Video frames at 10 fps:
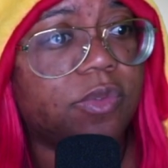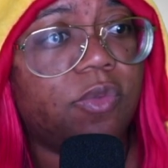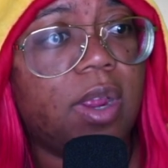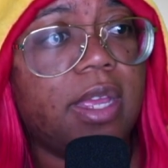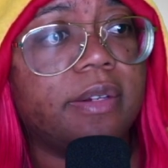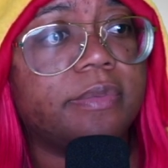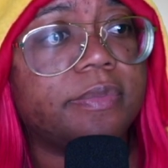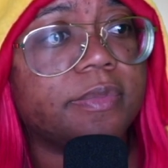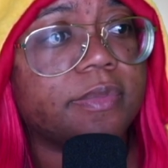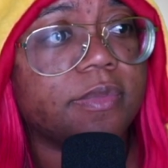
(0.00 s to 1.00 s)
Run.
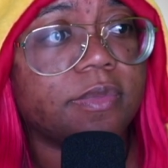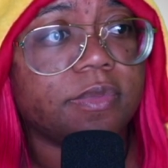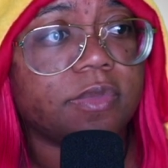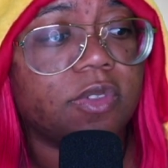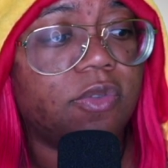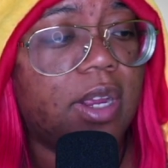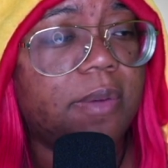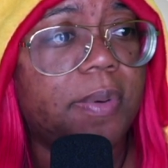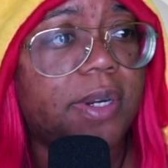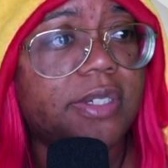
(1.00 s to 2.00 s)

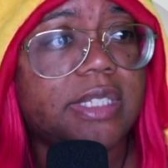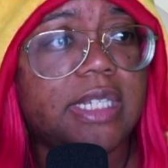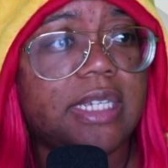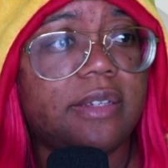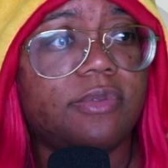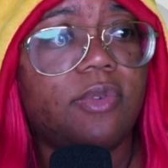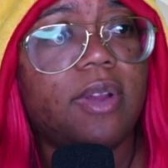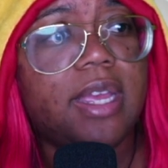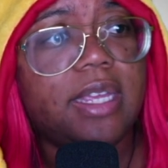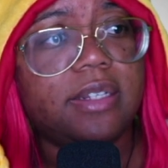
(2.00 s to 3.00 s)
Run, Percy,
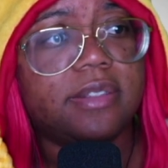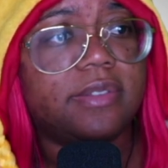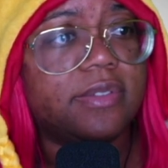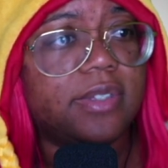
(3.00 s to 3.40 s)
run.